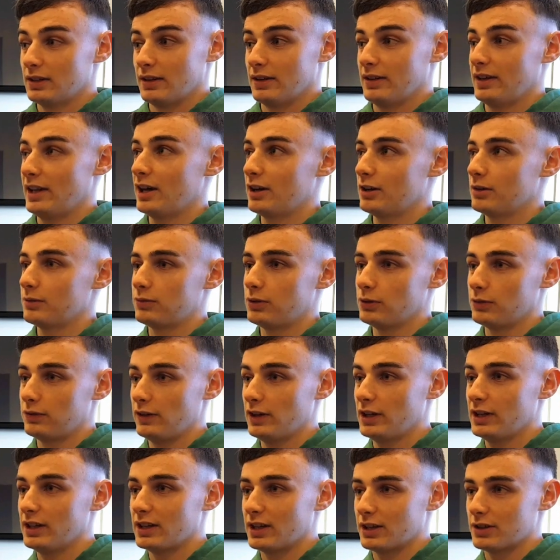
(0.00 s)
now I'm
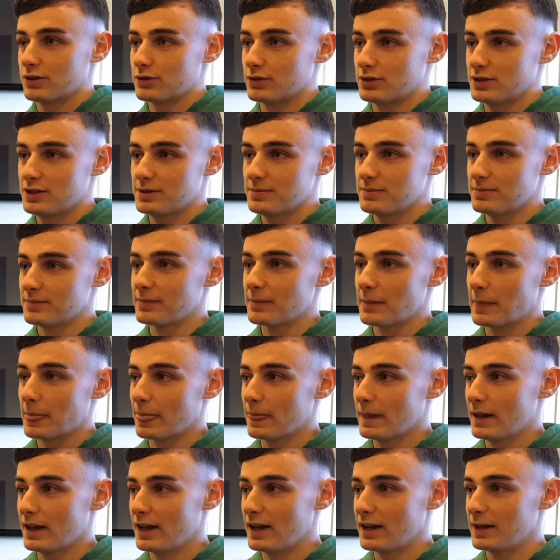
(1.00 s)
fulfilling that dream,
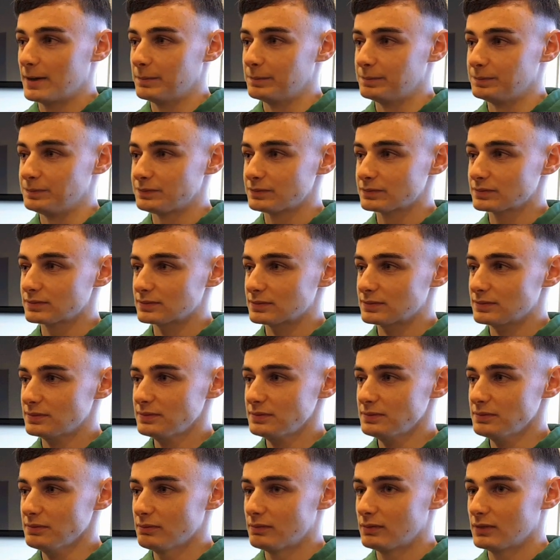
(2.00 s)
and
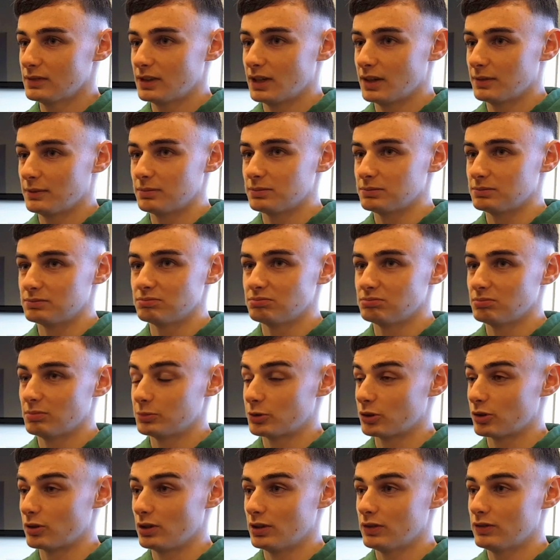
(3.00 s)
I'm
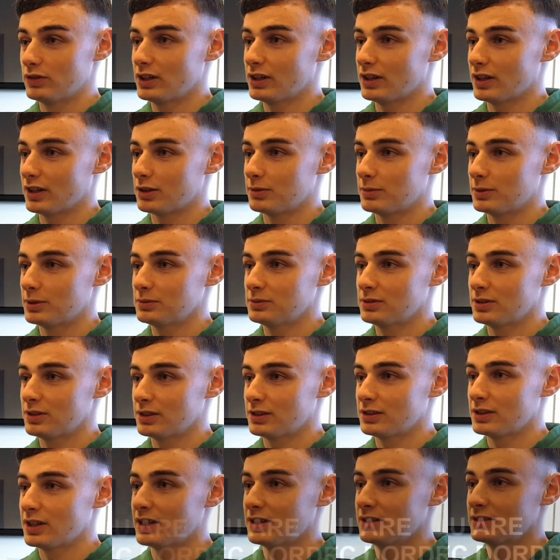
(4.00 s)
just loving it at the moment. So
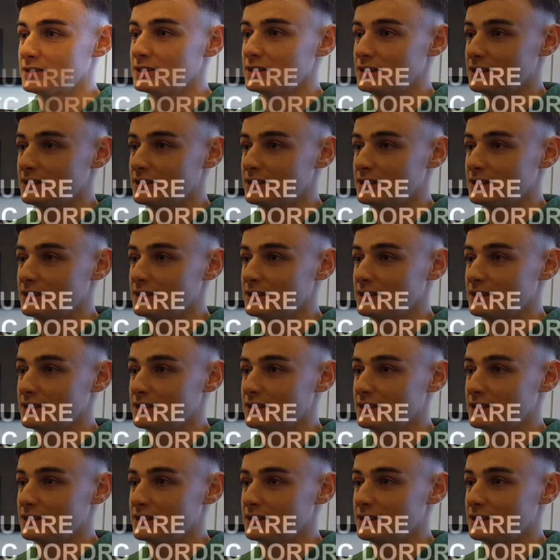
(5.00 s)
yeah.